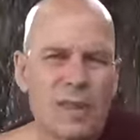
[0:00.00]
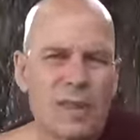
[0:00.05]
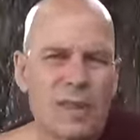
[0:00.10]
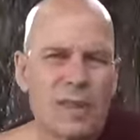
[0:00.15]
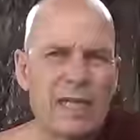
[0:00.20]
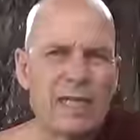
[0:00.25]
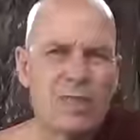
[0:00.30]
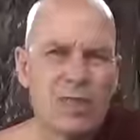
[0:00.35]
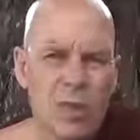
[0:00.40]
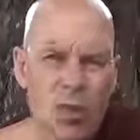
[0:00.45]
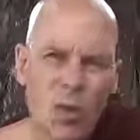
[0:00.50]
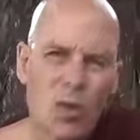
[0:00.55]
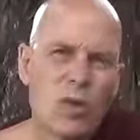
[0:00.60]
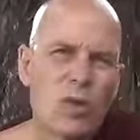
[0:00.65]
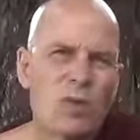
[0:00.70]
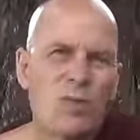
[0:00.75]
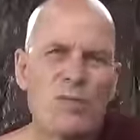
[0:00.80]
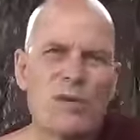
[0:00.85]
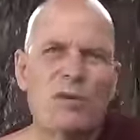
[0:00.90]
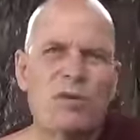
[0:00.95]
It's
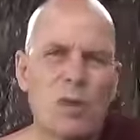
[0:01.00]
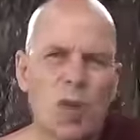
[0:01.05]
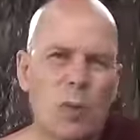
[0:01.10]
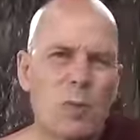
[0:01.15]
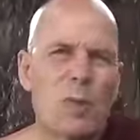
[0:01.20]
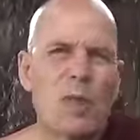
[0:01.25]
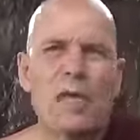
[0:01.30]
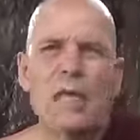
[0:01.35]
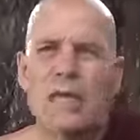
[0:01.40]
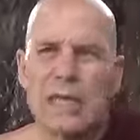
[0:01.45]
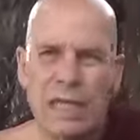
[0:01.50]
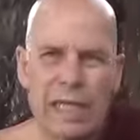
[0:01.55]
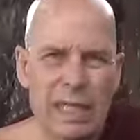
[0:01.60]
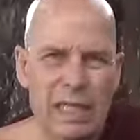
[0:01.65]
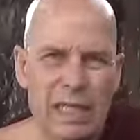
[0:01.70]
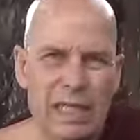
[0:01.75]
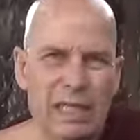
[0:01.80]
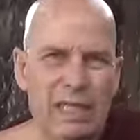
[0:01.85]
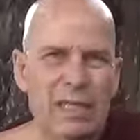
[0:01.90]
only for terminally ill,